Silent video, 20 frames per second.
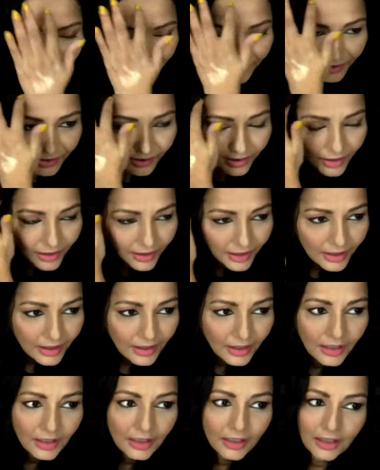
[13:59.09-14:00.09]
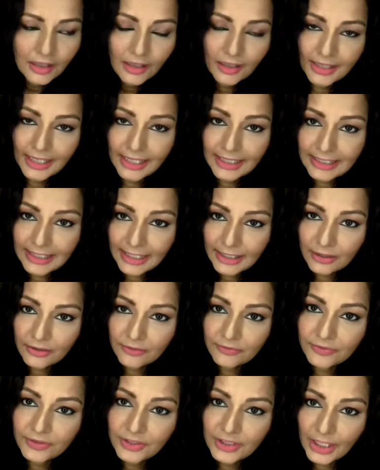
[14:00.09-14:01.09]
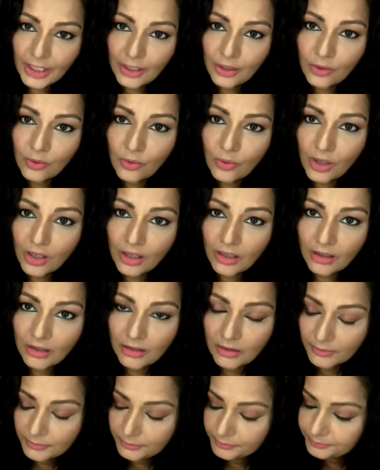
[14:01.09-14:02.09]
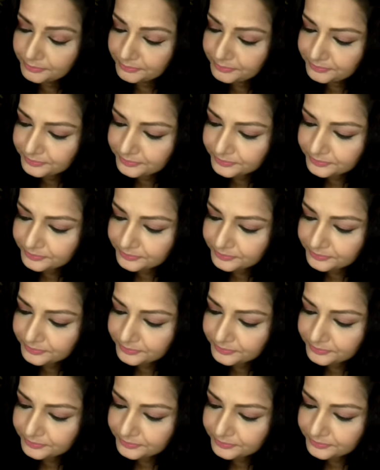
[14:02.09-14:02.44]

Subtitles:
that kind of yellow